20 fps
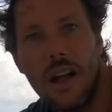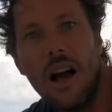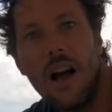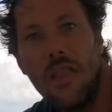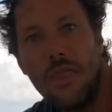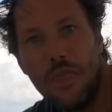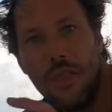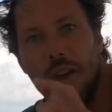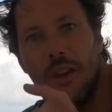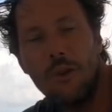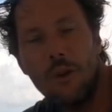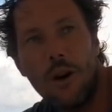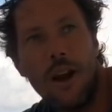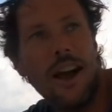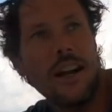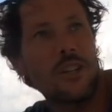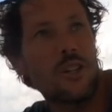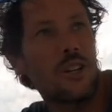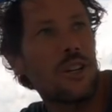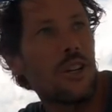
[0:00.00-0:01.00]
I think we're
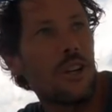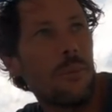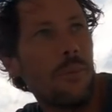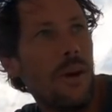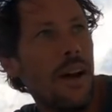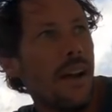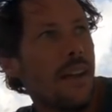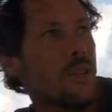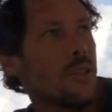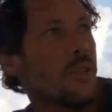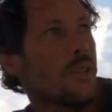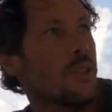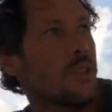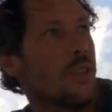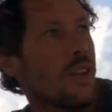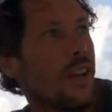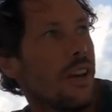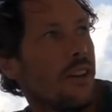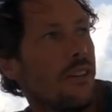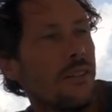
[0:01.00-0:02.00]
actually going to pass this
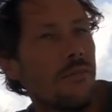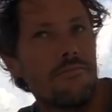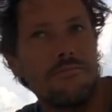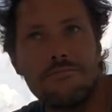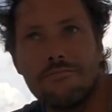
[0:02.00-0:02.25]
now,